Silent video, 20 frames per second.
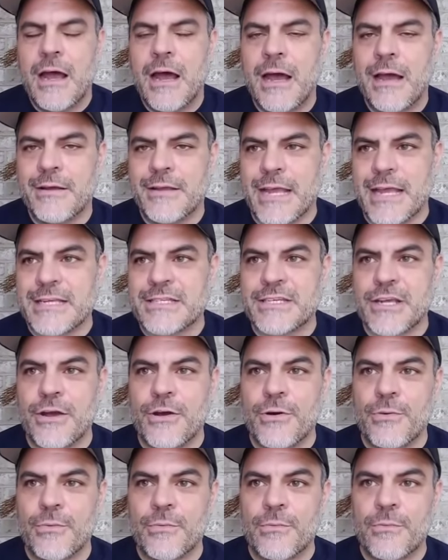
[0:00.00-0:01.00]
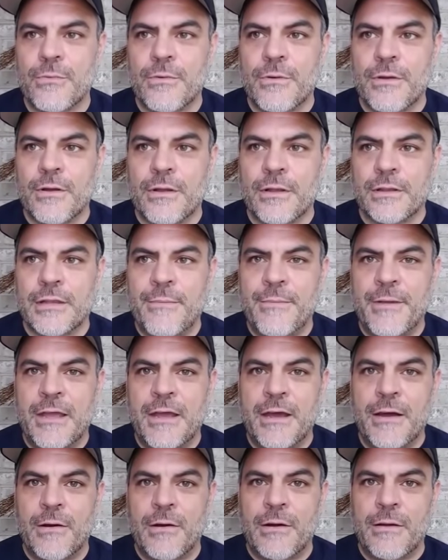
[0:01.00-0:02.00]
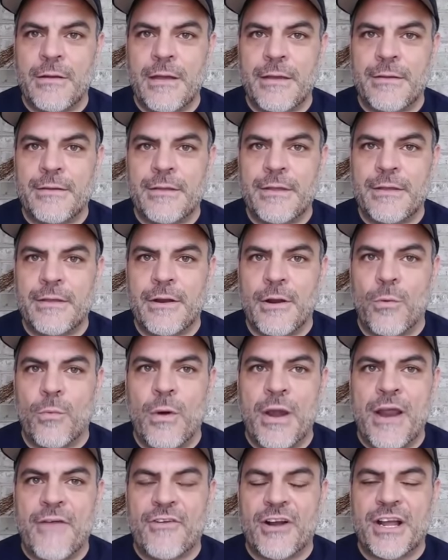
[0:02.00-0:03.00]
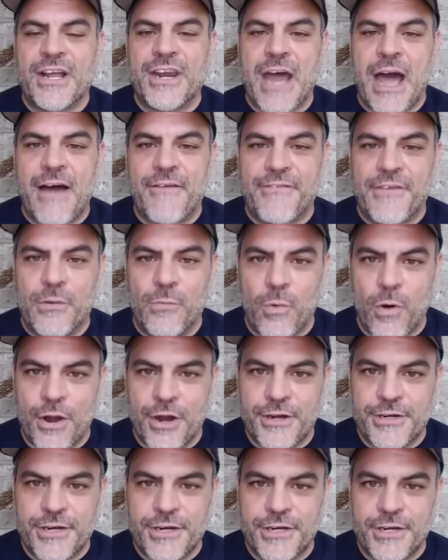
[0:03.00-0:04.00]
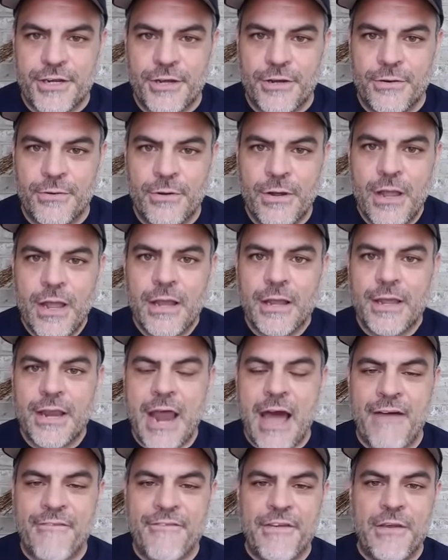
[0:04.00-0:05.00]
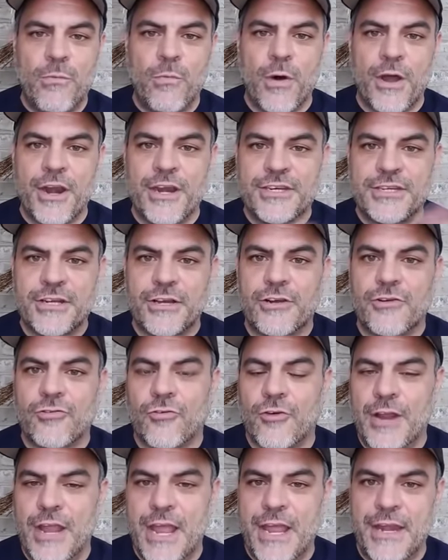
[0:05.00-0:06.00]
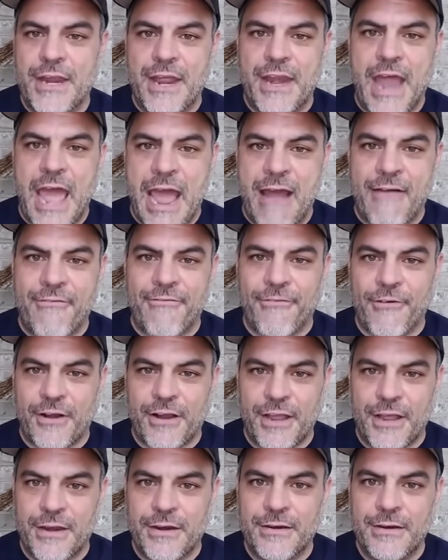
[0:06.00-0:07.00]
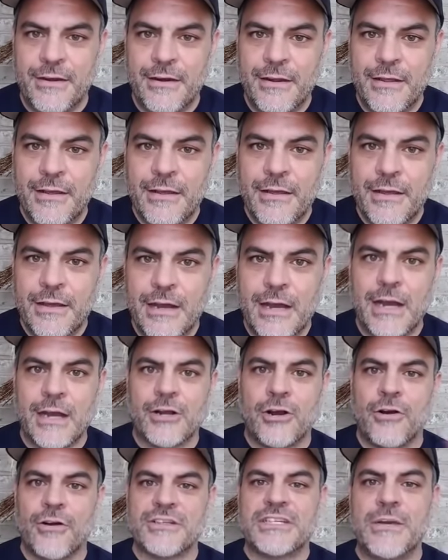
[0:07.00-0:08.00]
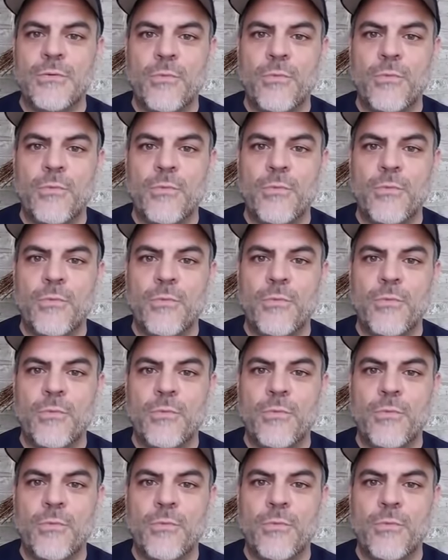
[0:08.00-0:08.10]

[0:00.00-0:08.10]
Okay, so Libya, you know, whatever Gaddafi wanted to do, Gaddafi wanted to create an African uh, currency.